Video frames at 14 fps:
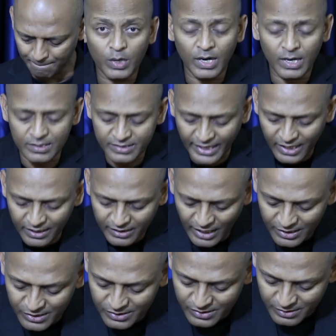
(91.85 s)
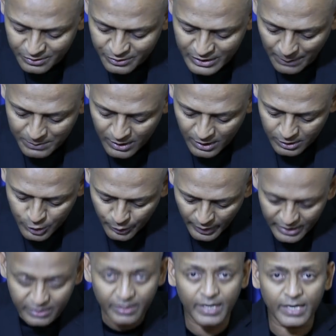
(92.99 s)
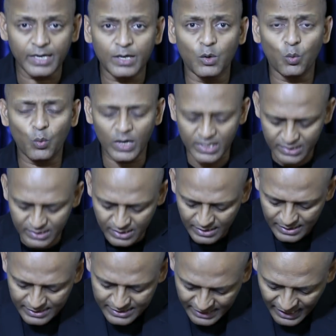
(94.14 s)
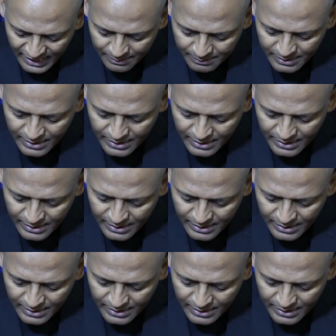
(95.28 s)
2 Kings chapter 23, verse 10.